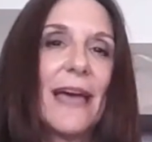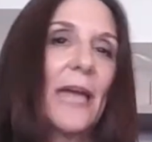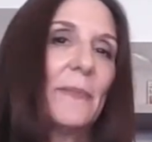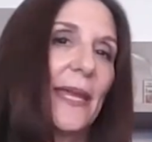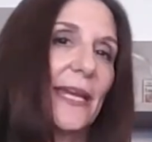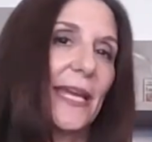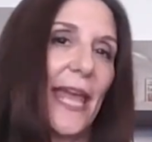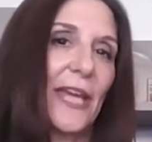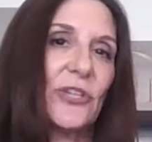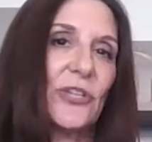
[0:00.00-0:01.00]
I made a
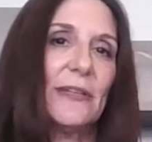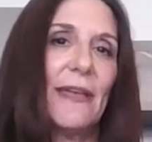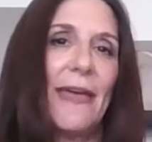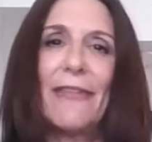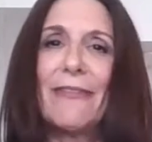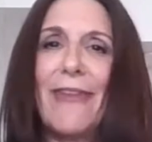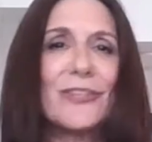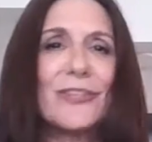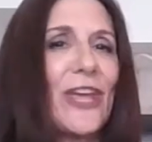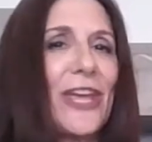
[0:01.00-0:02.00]
connection, and that
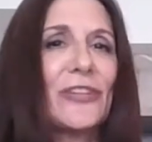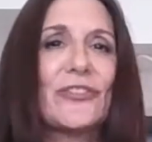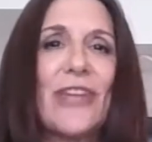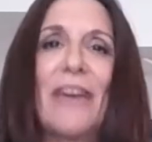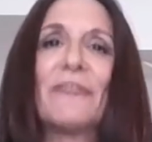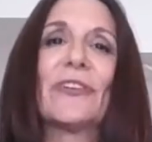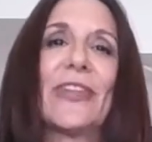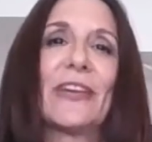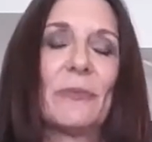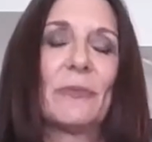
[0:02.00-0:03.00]
changed
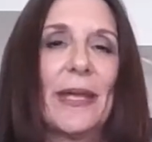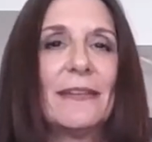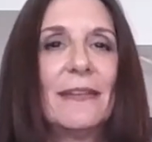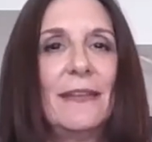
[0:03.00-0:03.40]
everything for me.